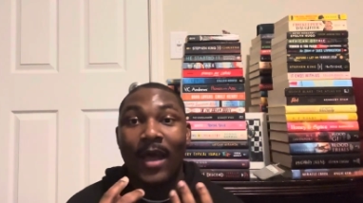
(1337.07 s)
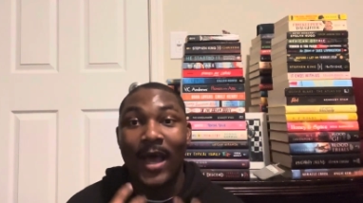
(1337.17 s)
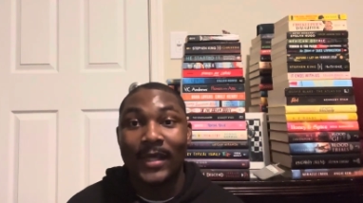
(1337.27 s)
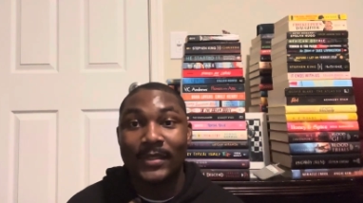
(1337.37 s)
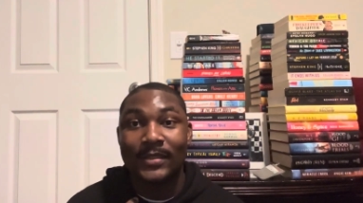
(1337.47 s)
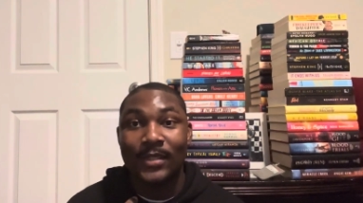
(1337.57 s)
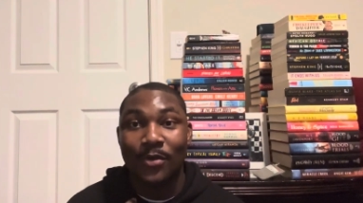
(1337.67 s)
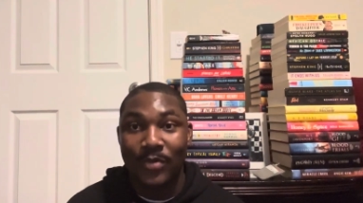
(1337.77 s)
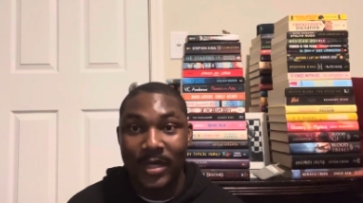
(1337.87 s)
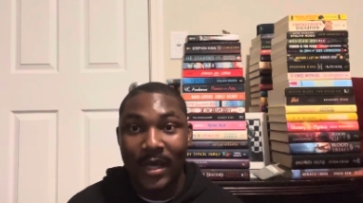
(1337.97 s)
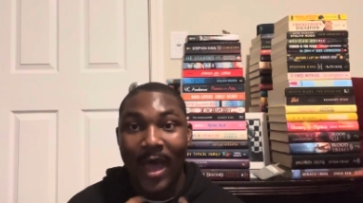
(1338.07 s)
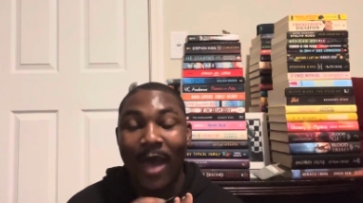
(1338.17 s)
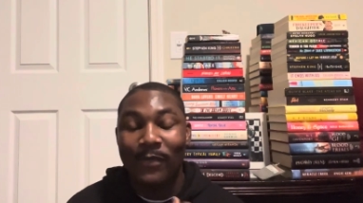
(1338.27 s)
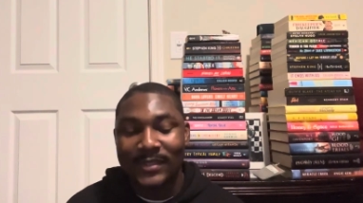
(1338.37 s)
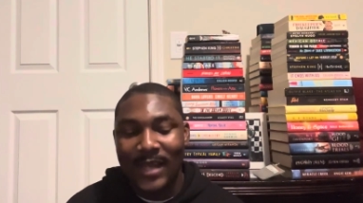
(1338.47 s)
As a reader,
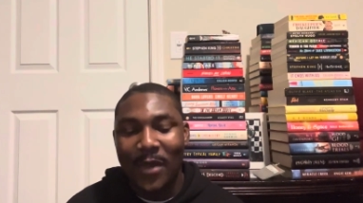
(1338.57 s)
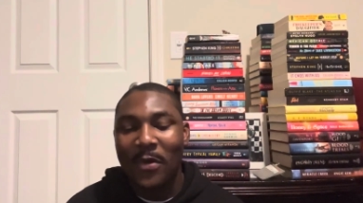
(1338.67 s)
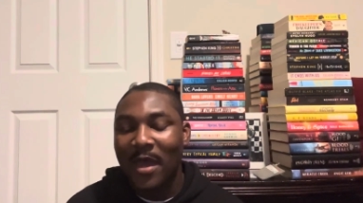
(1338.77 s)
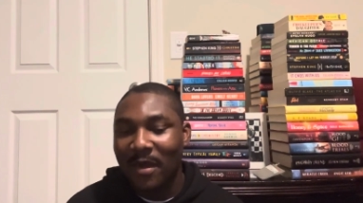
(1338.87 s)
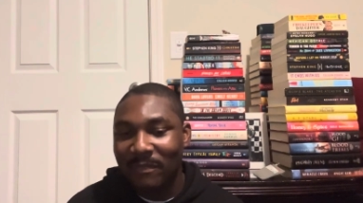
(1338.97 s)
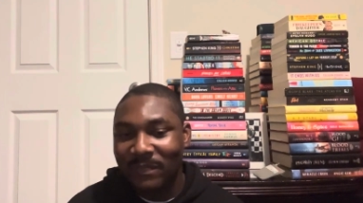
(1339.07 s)
I was like, okay,